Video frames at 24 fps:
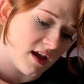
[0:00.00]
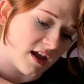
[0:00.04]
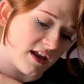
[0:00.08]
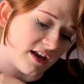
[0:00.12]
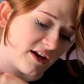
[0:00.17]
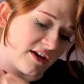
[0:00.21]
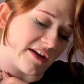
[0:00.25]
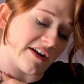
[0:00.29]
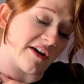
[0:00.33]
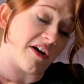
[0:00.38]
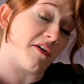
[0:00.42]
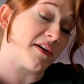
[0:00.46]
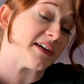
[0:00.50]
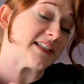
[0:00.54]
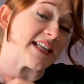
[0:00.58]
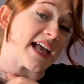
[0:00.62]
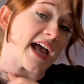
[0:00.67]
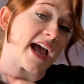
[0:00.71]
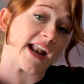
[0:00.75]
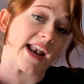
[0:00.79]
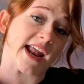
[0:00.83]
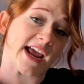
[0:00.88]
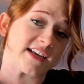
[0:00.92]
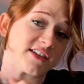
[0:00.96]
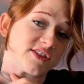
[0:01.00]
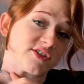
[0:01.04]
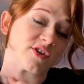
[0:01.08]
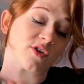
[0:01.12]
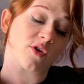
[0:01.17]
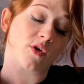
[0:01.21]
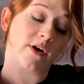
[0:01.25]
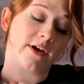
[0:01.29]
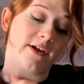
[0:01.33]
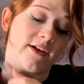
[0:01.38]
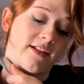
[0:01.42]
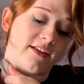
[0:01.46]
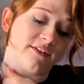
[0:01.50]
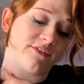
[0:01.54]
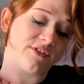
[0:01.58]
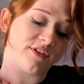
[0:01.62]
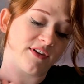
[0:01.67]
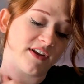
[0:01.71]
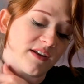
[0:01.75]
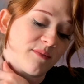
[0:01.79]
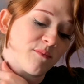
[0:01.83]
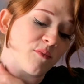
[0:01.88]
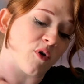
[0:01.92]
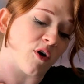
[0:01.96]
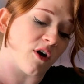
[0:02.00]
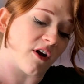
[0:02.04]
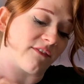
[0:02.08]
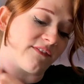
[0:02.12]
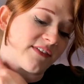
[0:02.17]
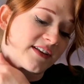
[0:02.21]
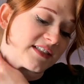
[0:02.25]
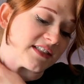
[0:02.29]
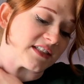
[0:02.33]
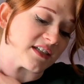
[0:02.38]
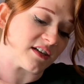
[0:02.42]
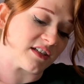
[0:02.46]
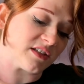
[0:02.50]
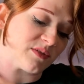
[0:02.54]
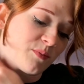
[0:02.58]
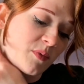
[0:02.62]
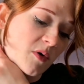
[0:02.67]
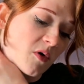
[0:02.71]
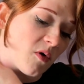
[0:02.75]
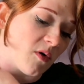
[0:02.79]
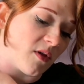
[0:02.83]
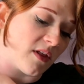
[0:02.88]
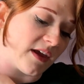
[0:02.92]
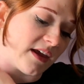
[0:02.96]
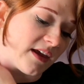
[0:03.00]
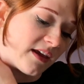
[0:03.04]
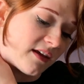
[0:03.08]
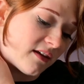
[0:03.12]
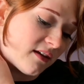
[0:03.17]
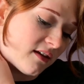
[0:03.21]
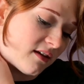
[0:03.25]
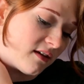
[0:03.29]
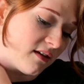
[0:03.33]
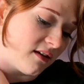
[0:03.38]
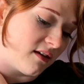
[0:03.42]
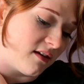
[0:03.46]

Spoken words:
You can always add extra oil if you need more, if it starts pulling.